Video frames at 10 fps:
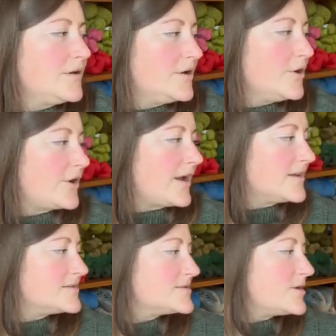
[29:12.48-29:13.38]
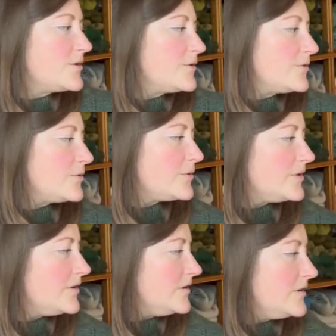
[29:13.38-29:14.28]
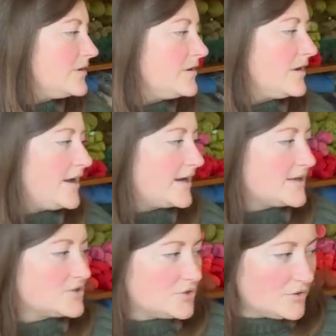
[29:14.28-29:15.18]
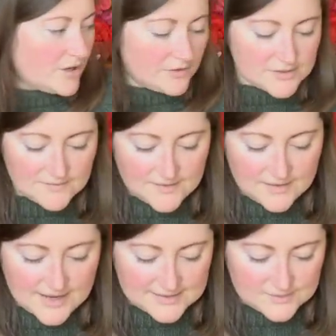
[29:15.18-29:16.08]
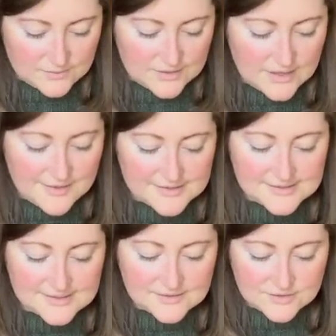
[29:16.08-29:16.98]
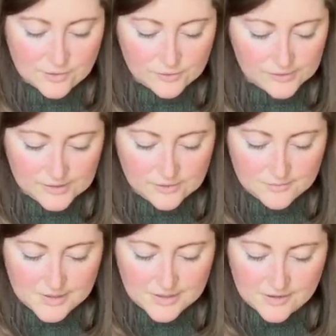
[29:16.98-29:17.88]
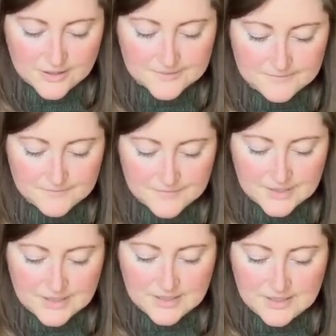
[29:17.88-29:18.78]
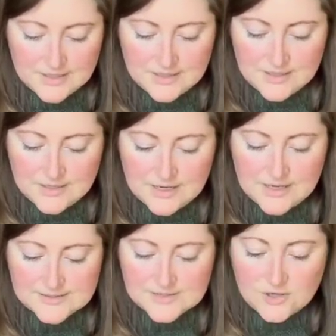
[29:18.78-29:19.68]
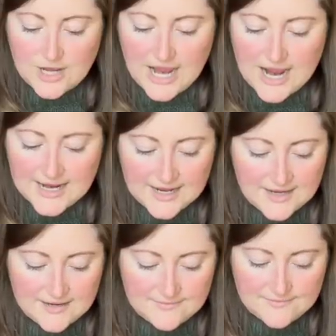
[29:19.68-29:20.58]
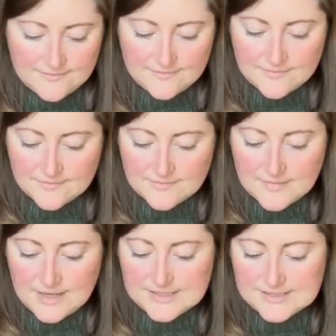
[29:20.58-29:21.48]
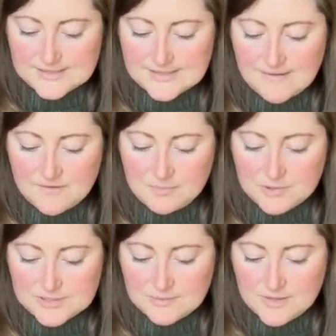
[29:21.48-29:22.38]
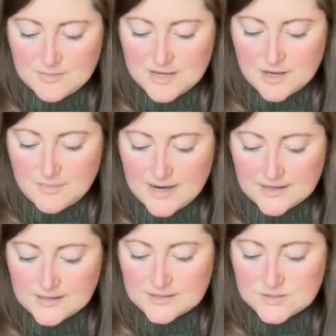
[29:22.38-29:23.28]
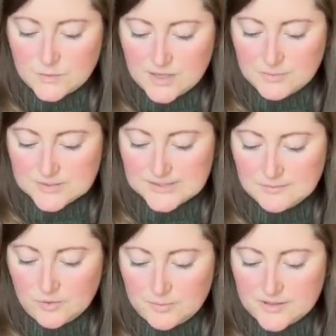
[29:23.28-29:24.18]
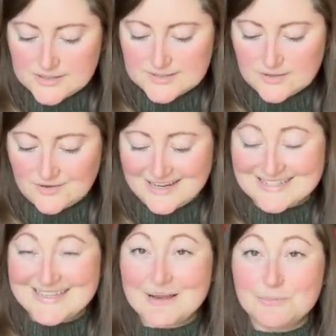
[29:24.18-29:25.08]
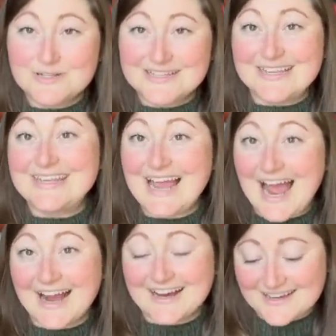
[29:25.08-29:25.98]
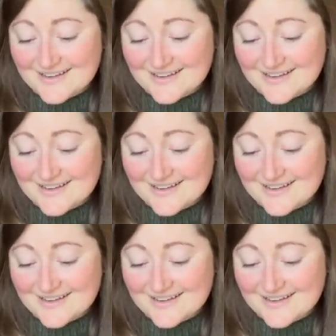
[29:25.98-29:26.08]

Okay, so I got 2 colors of the last one, and this is a totally new to me yarn. It's called Haya. It's 70% baby alpaca, 20% mulberry silk, and 10% yak.